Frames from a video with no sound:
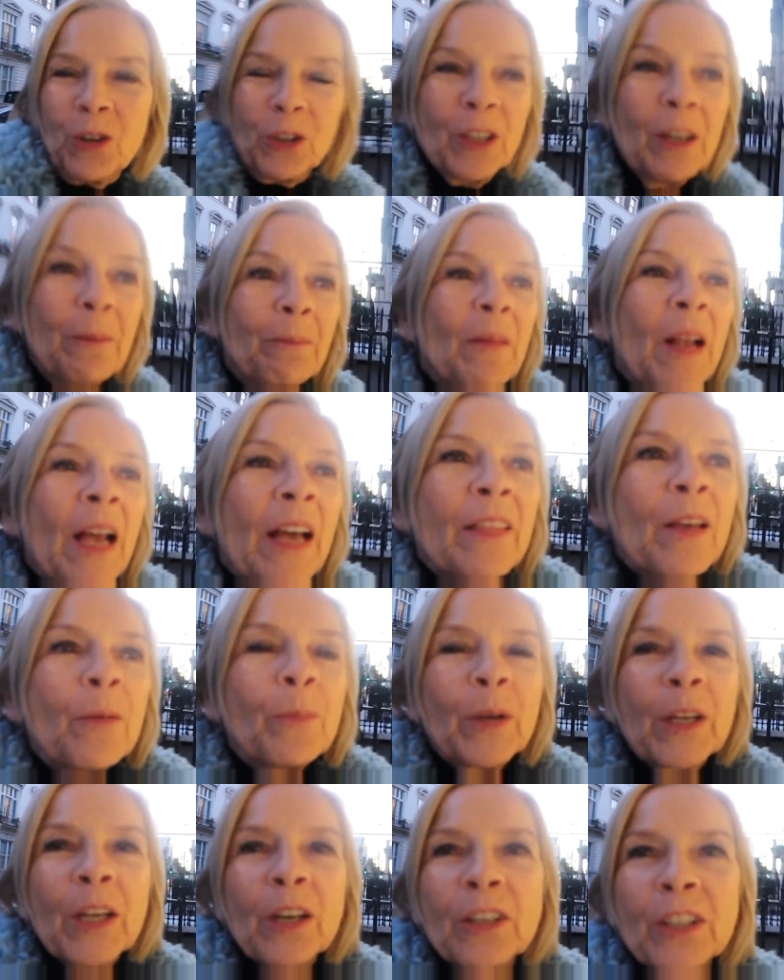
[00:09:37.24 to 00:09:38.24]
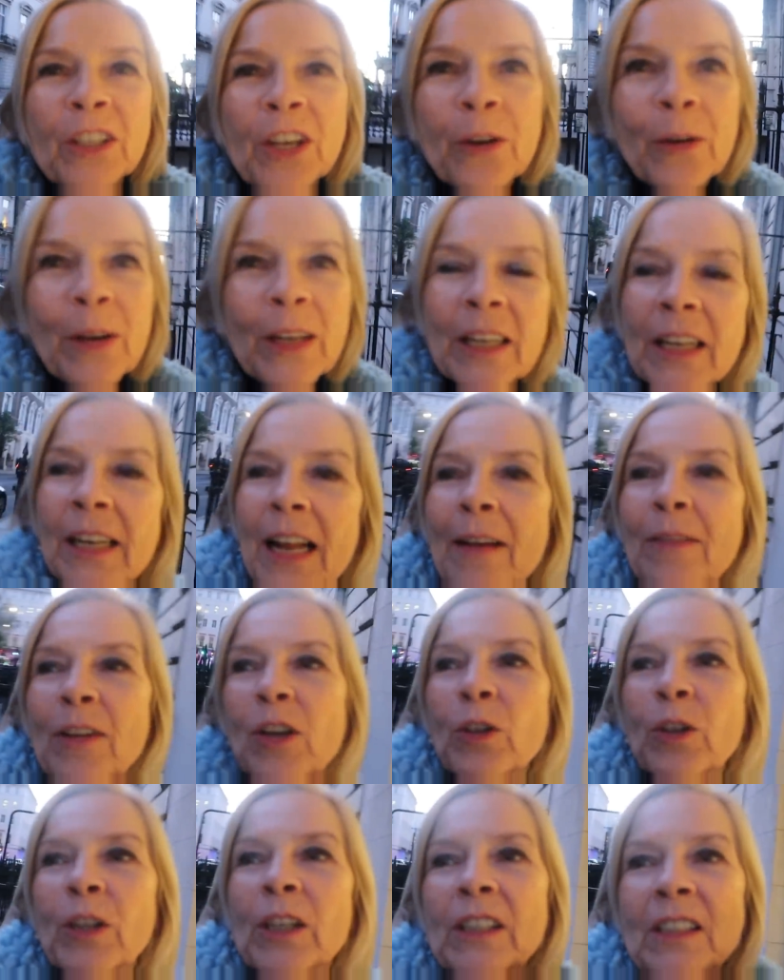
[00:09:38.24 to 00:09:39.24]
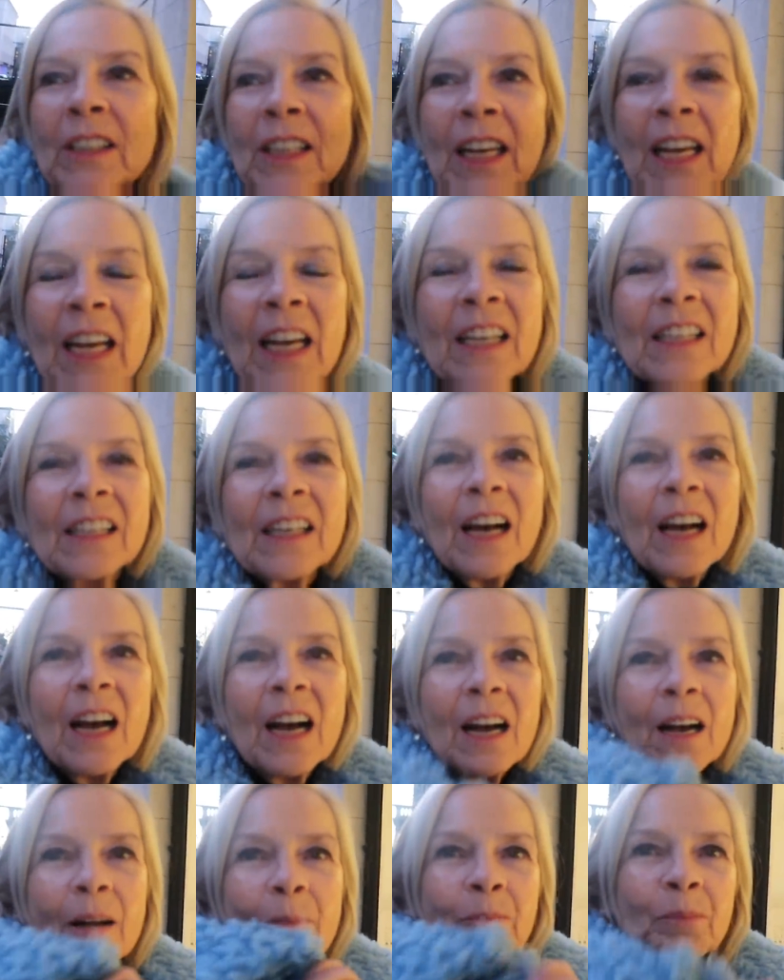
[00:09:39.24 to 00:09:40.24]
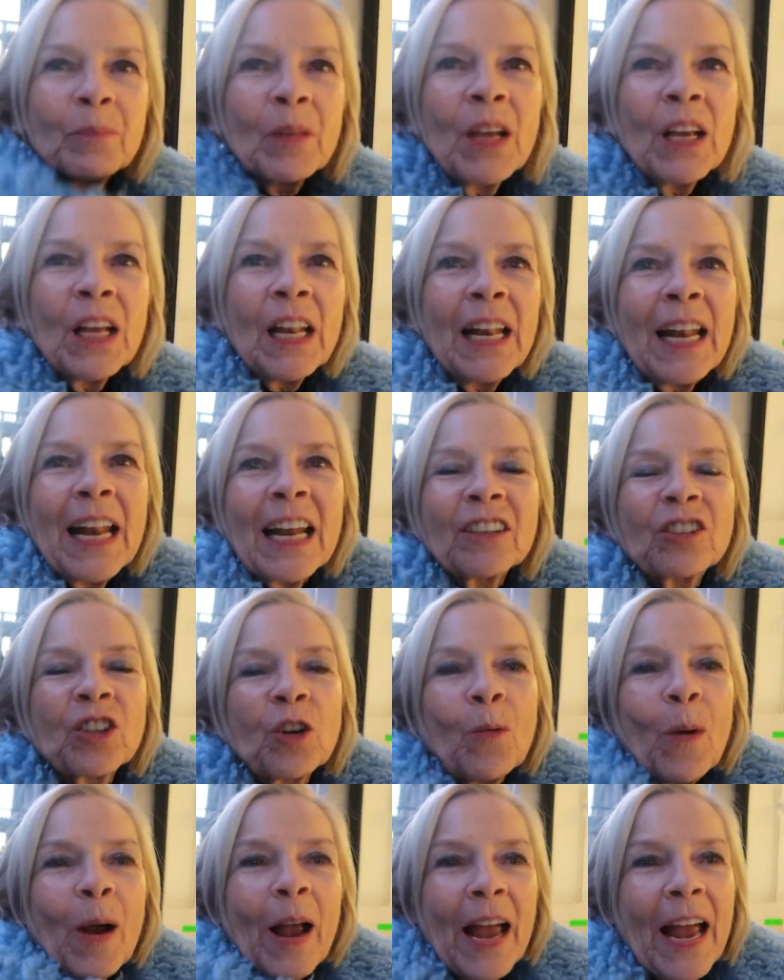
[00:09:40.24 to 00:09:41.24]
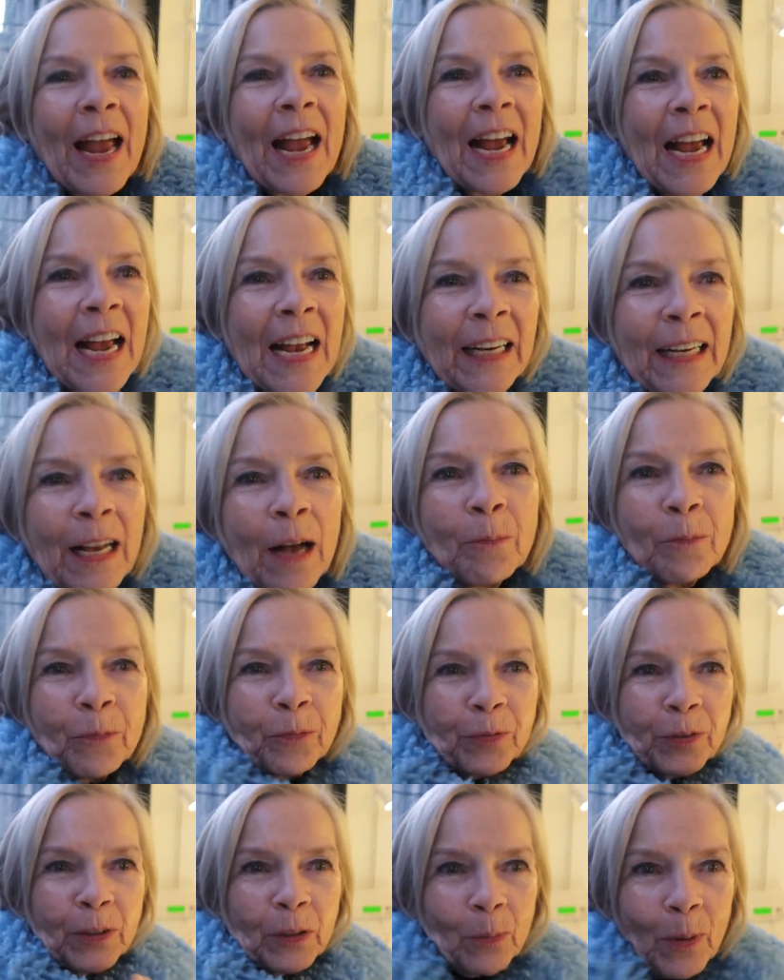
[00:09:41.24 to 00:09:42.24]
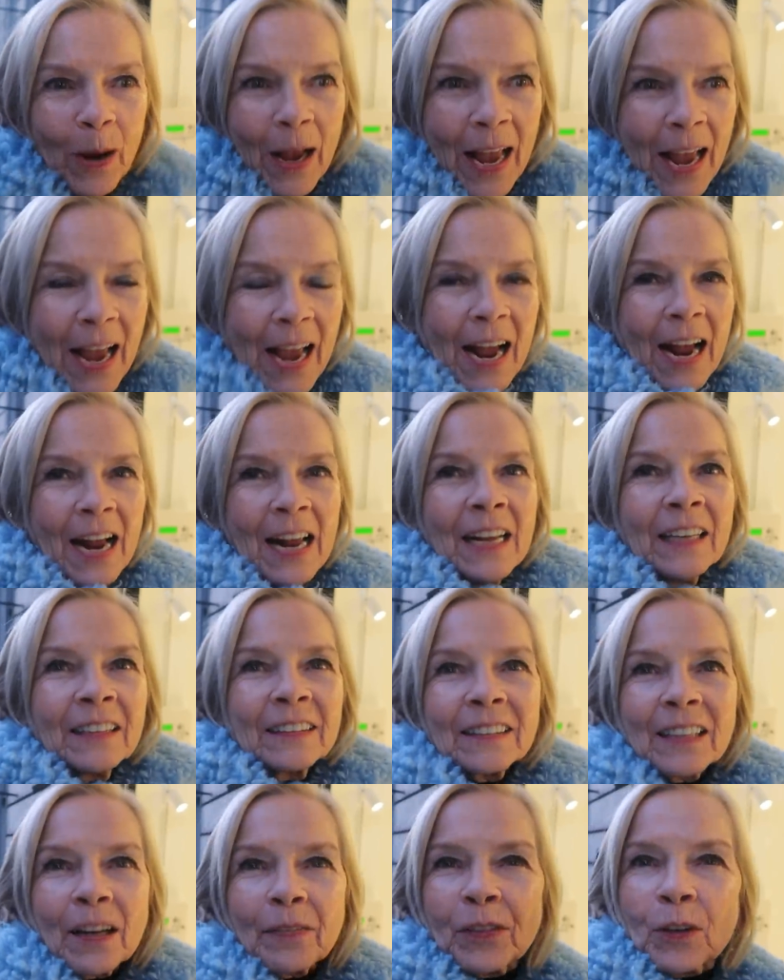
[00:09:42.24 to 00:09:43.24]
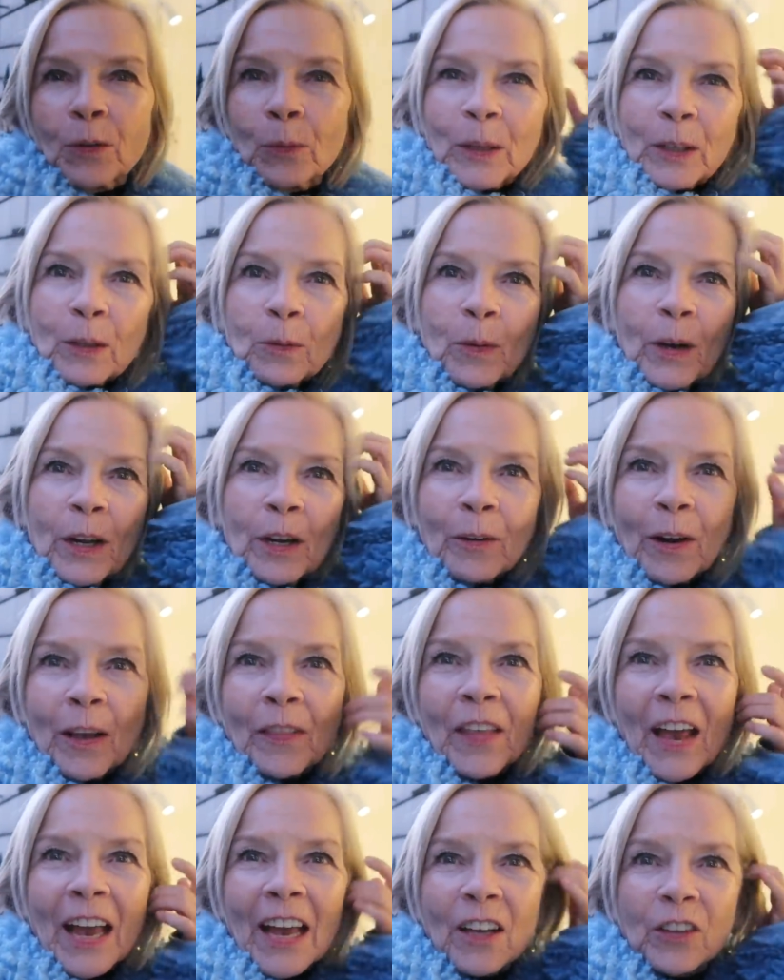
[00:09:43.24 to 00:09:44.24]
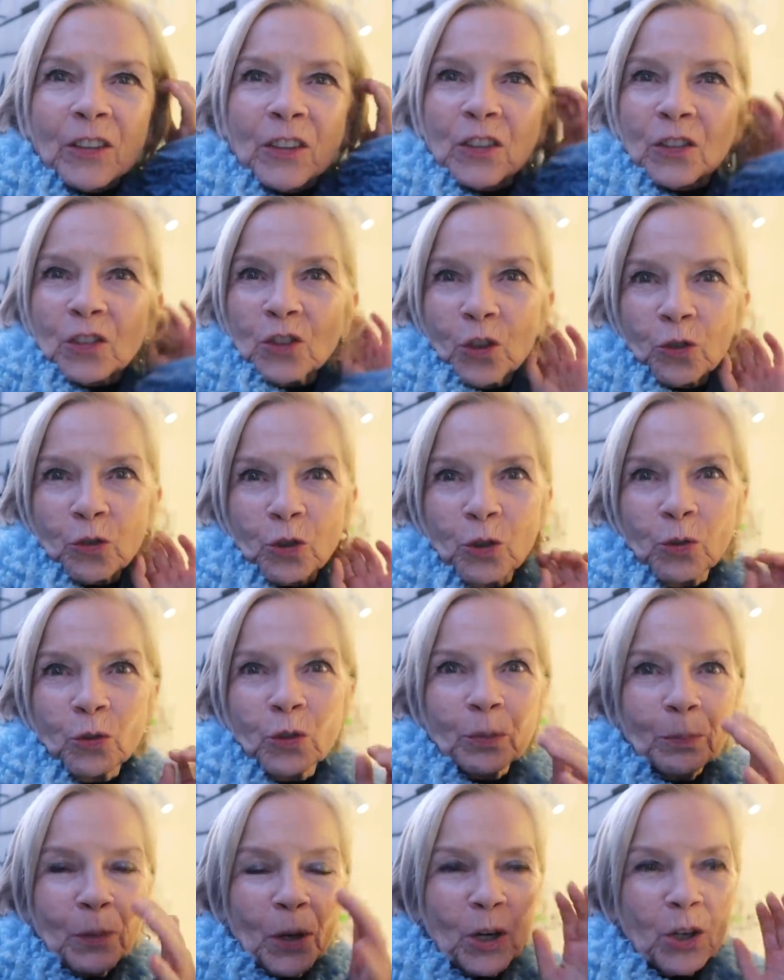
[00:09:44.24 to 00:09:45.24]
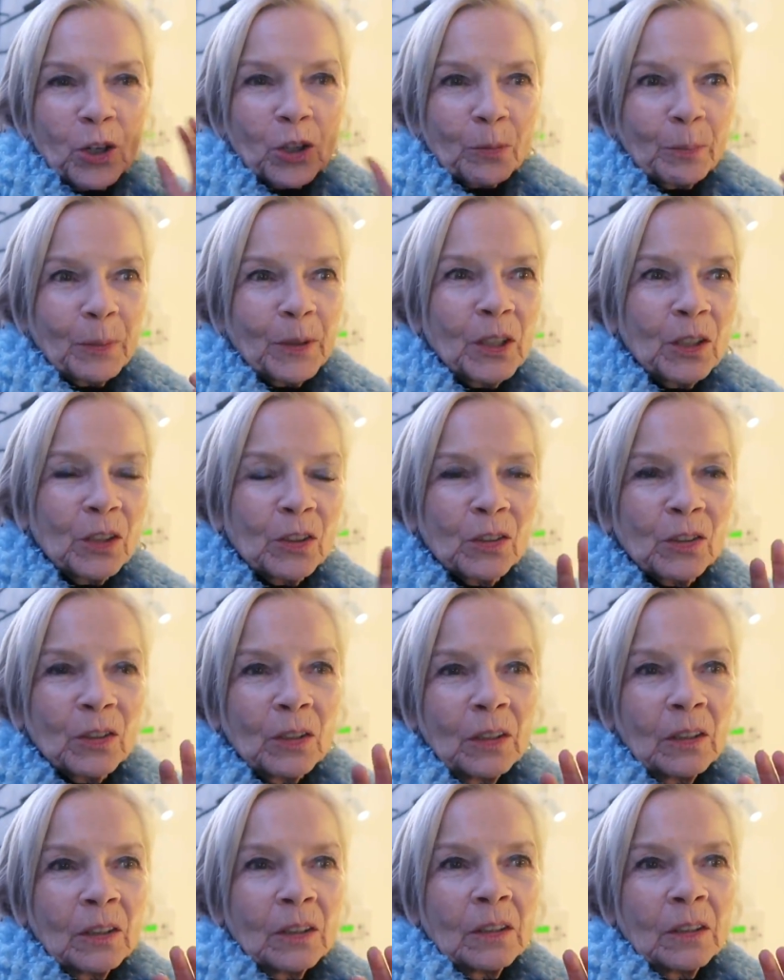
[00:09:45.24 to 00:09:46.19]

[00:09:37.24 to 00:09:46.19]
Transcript: on. Then we're going to go in and have a look at leisure wear, comfy wear, stuff that we can wear around the house that's not too smart but is